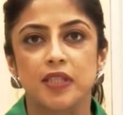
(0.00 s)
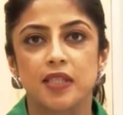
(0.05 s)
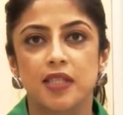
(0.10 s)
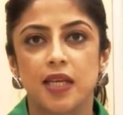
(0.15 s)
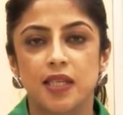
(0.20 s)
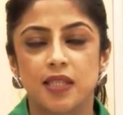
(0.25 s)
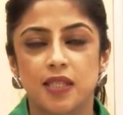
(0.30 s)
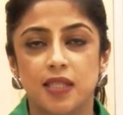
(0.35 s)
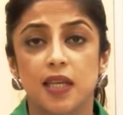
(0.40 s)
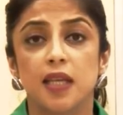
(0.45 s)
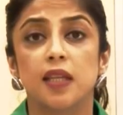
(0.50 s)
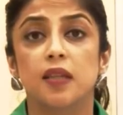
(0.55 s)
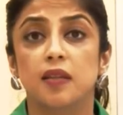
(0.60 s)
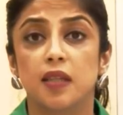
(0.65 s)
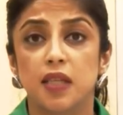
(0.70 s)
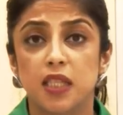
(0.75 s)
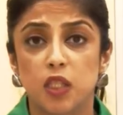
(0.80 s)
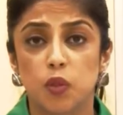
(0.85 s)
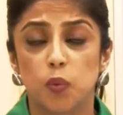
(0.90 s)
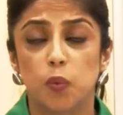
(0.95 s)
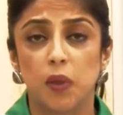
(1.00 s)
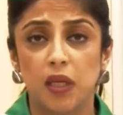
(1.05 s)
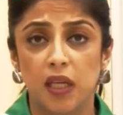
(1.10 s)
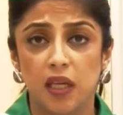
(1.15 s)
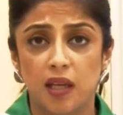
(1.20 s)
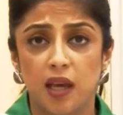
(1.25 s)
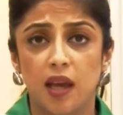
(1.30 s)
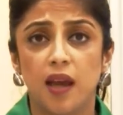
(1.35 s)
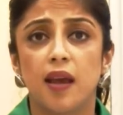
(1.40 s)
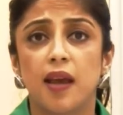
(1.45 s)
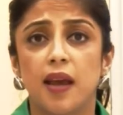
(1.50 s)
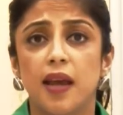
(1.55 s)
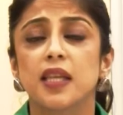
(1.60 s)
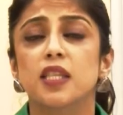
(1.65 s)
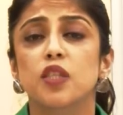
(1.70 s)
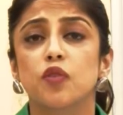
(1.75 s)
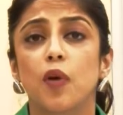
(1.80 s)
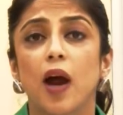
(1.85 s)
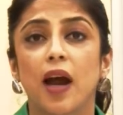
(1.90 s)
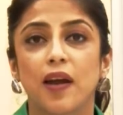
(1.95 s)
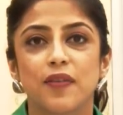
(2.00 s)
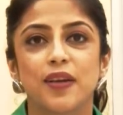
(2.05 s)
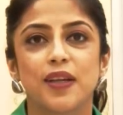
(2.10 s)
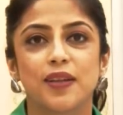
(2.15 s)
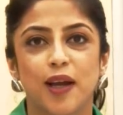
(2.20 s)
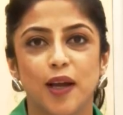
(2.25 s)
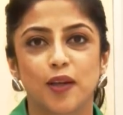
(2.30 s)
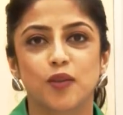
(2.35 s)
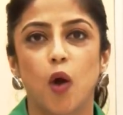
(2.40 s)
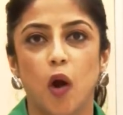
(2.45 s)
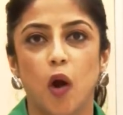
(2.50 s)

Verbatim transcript: 360 this week is driving that